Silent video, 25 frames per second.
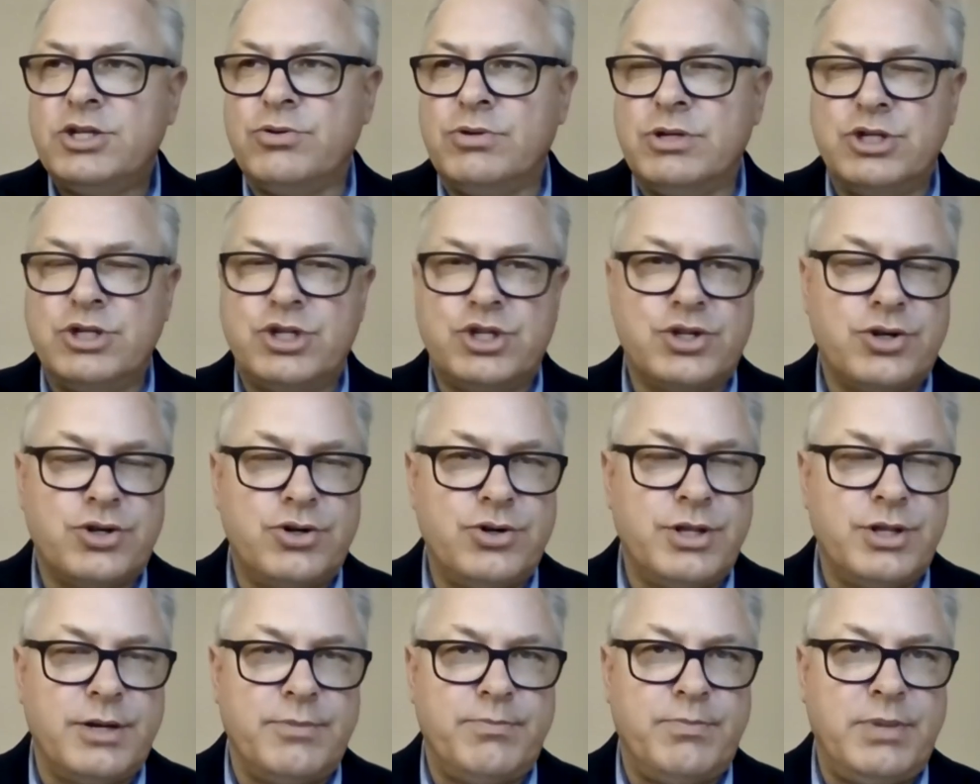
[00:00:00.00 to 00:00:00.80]
to
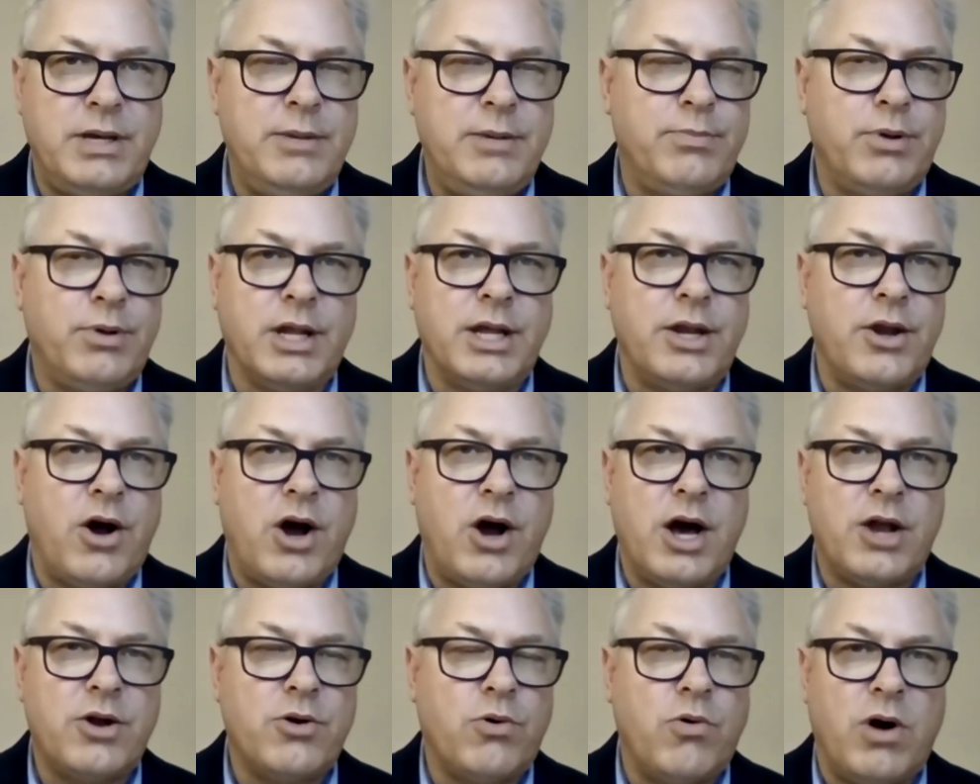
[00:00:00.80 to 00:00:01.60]
ensure that people in
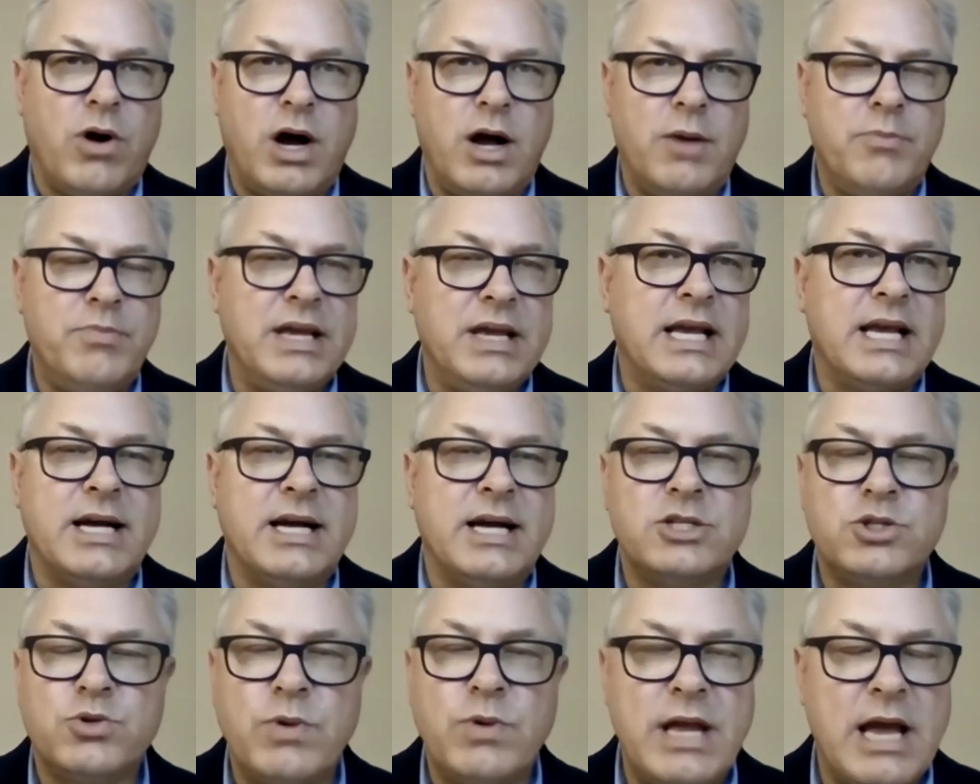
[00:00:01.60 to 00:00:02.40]
Ottawa,
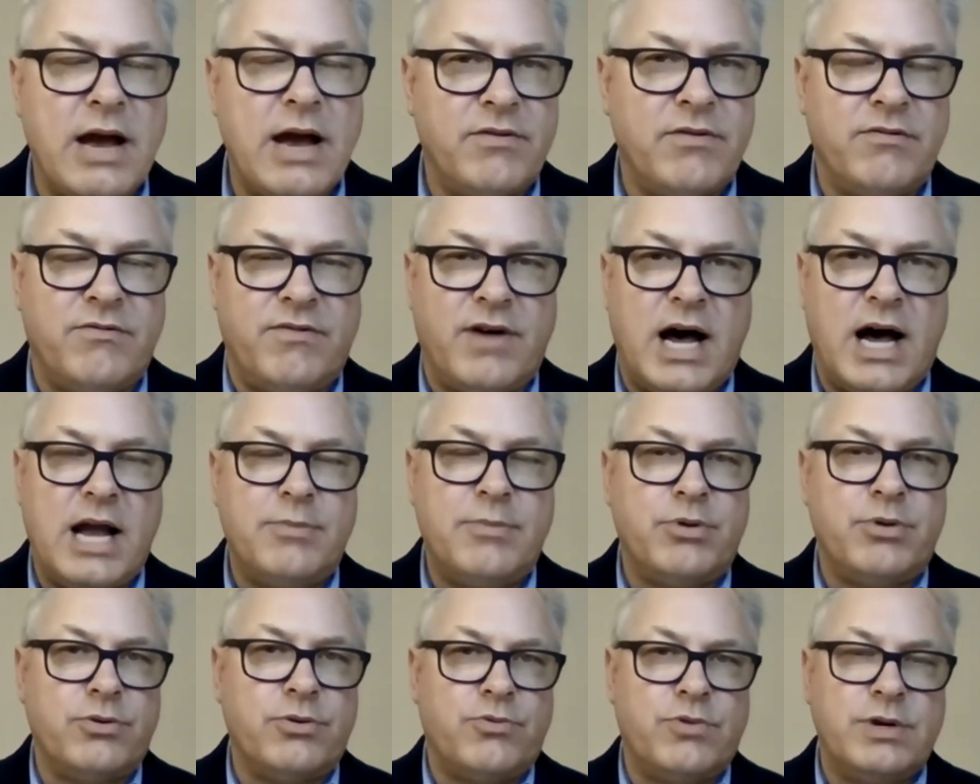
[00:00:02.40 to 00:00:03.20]
because we have a
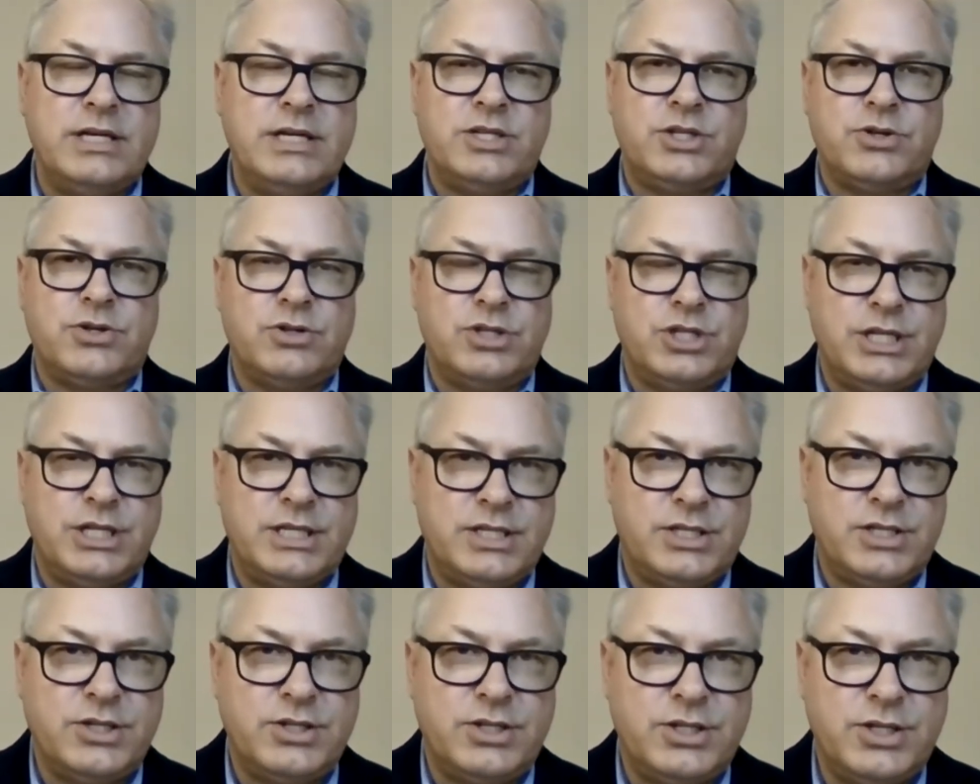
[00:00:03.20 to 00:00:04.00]
vibrant research
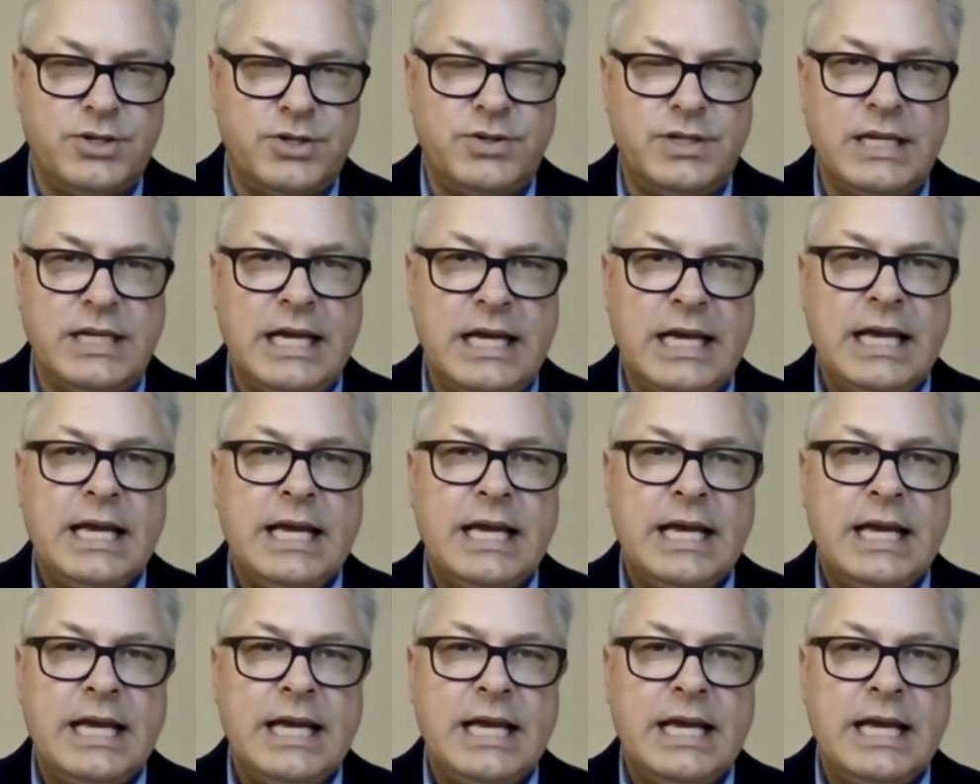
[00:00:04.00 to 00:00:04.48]
institute,